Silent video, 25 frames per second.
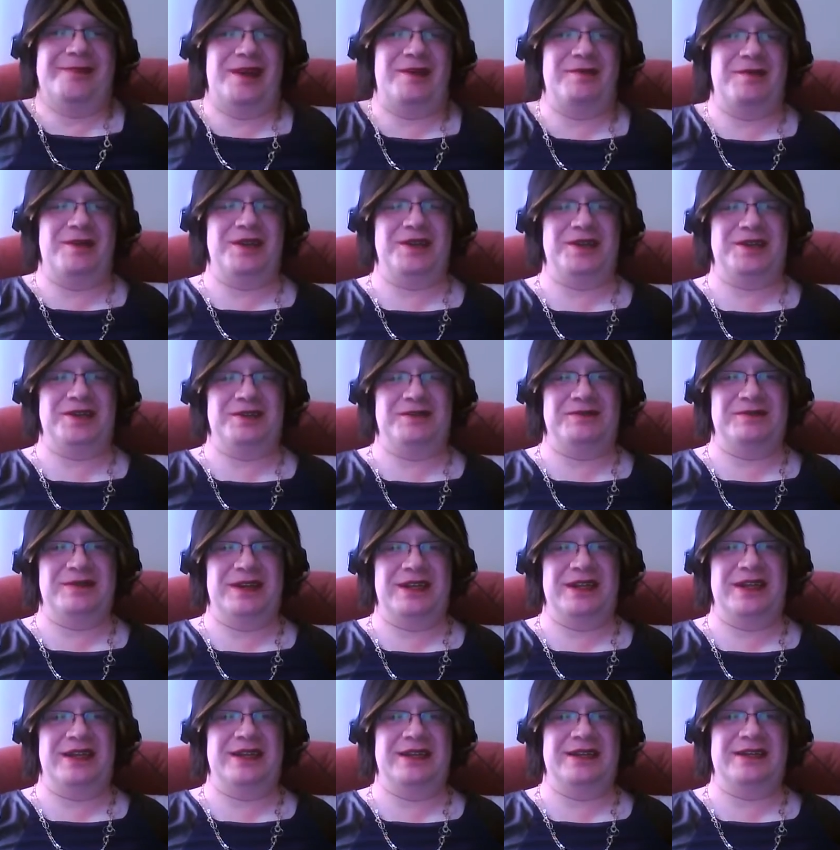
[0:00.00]
I'm not sure why
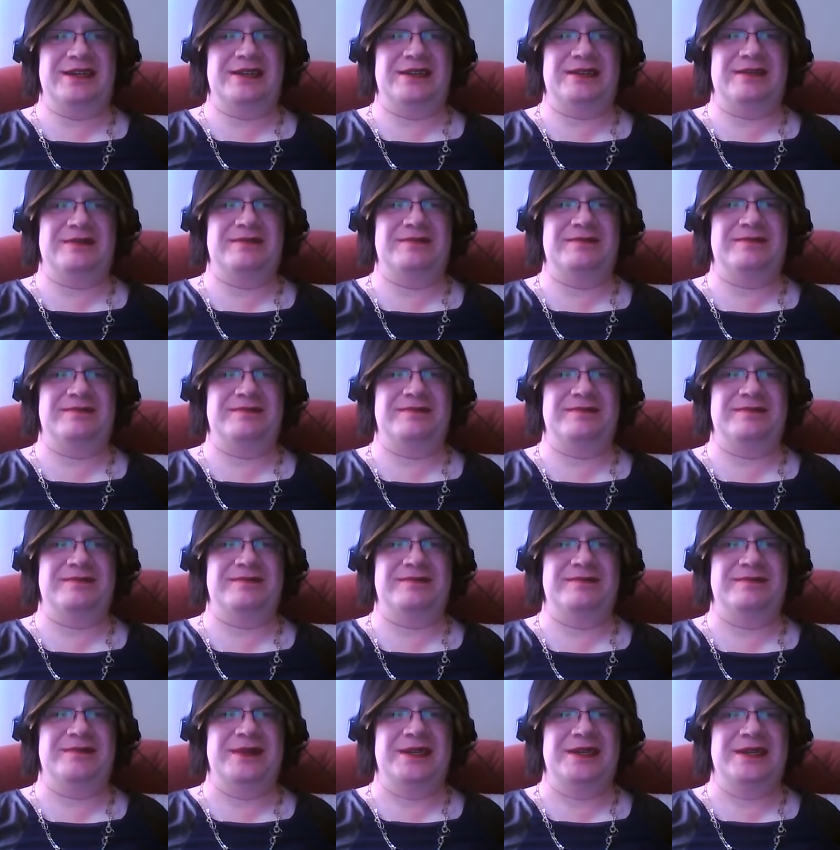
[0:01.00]
that is.
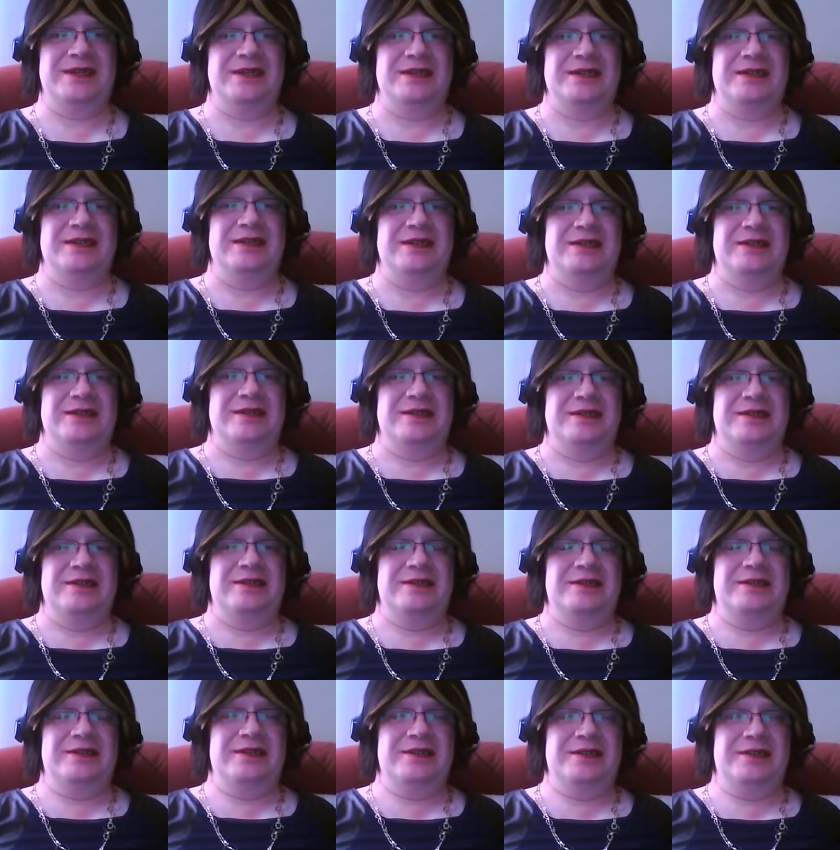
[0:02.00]

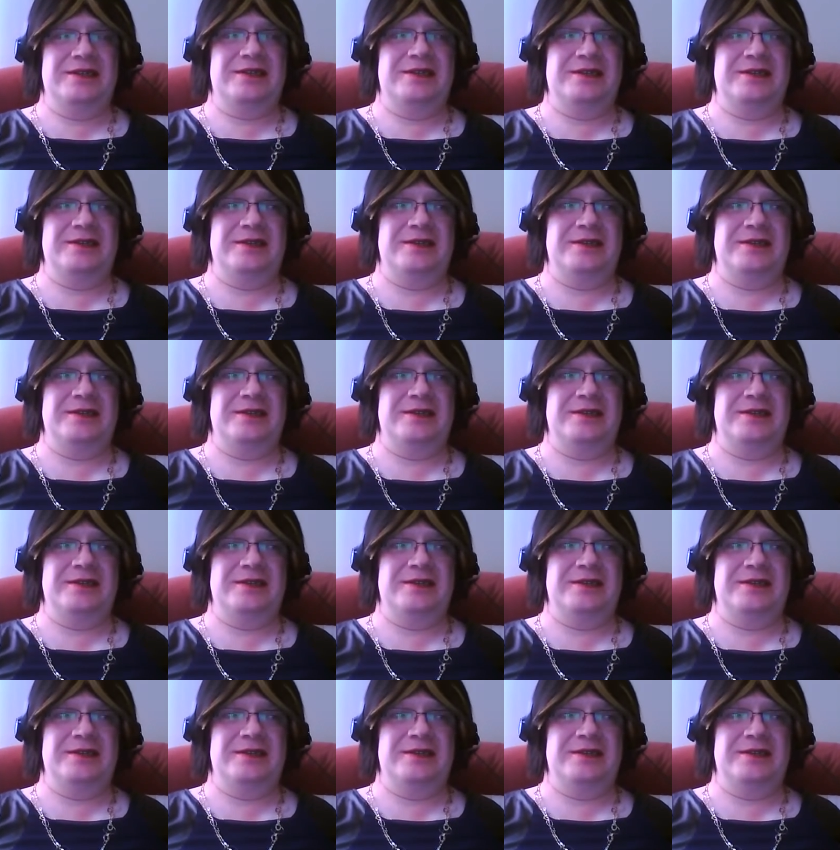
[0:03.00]
Uh,